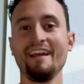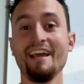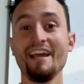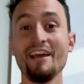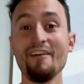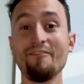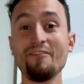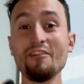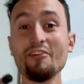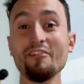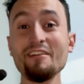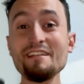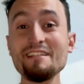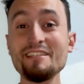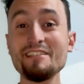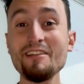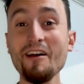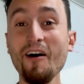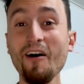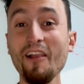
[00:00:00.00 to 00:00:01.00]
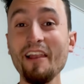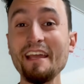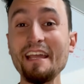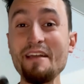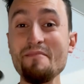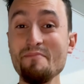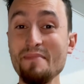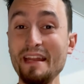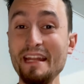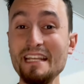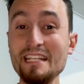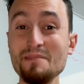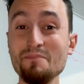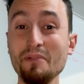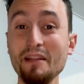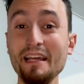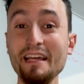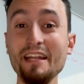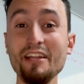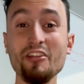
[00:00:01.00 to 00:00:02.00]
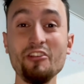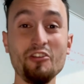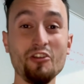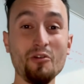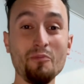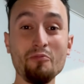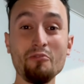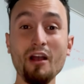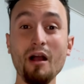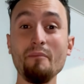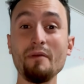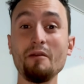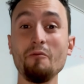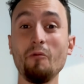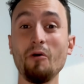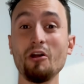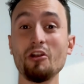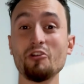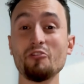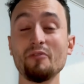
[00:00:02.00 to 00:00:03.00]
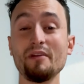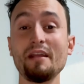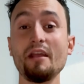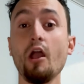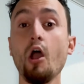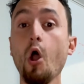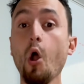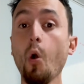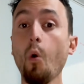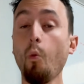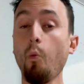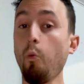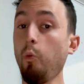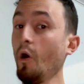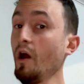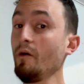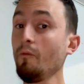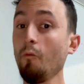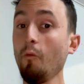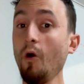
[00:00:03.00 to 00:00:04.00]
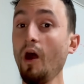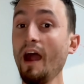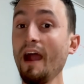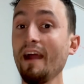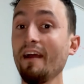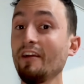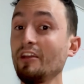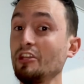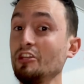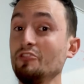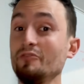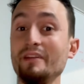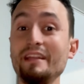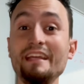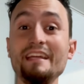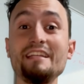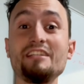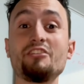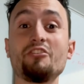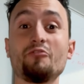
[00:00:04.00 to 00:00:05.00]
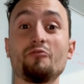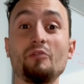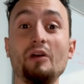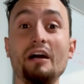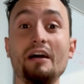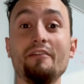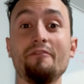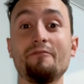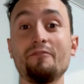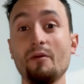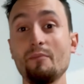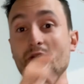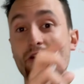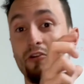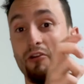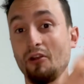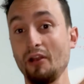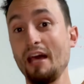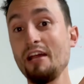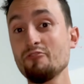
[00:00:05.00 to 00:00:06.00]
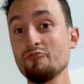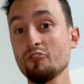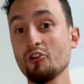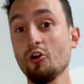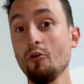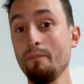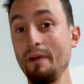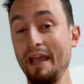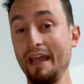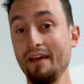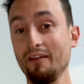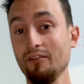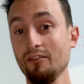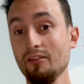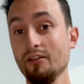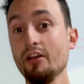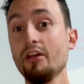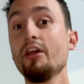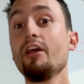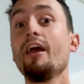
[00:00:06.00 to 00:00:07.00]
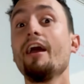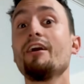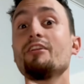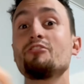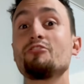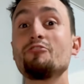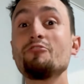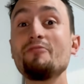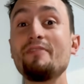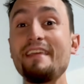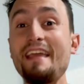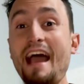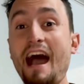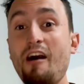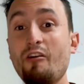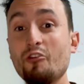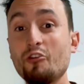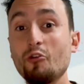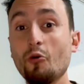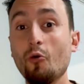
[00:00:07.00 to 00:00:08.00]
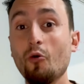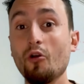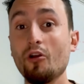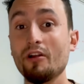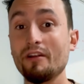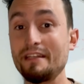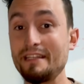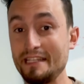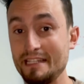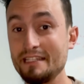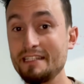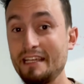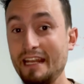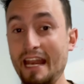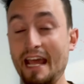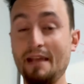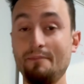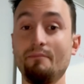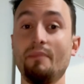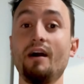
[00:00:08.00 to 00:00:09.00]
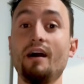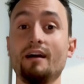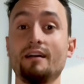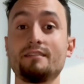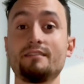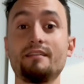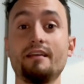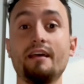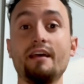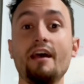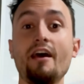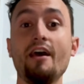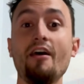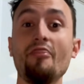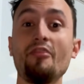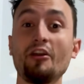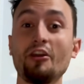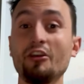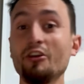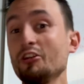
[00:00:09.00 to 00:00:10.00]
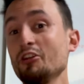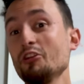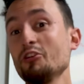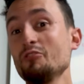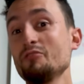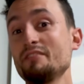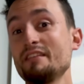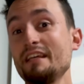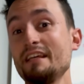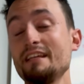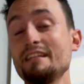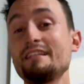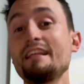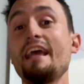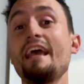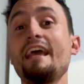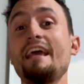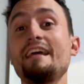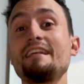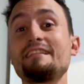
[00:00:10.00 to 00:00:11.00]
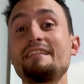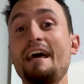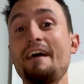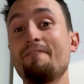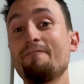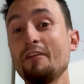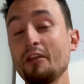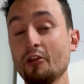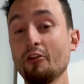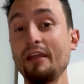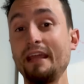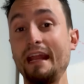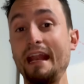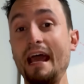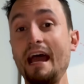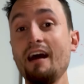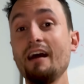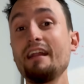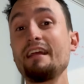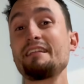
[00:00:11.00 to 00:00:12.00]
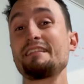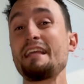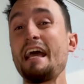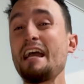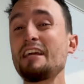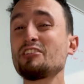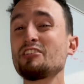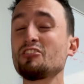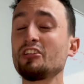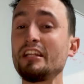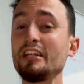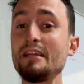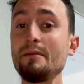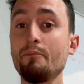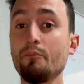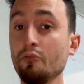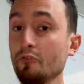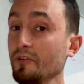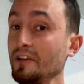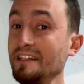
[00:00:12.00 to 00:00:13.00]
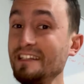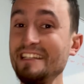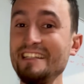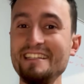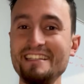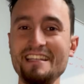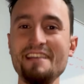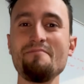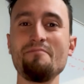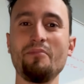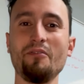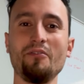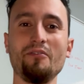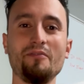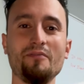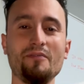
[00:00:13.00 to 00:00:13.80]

If you're installing a mini split, you're probably wondering what wire you need to run from your electrical panel to the outdoor disconnect box. The good news is that figuring it out is actually pretty simple.